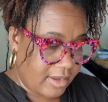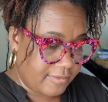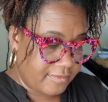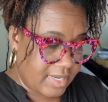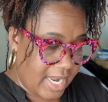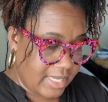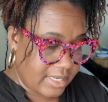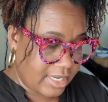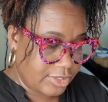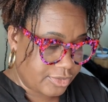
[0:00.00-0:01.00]
of
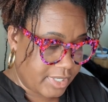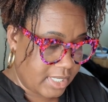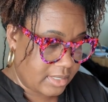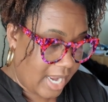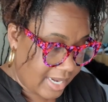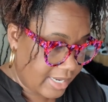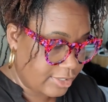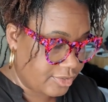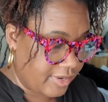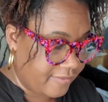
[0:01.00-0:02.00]

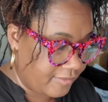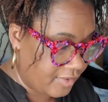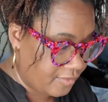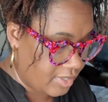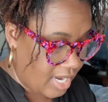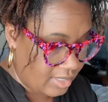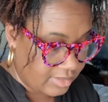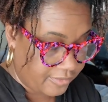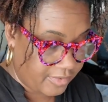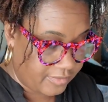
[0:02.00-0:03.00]

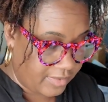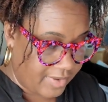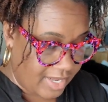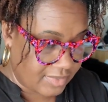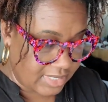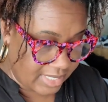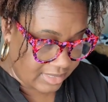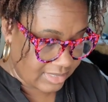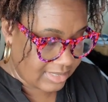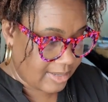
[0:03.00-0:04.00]

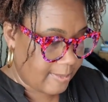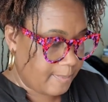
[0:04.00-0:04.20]
$954.55.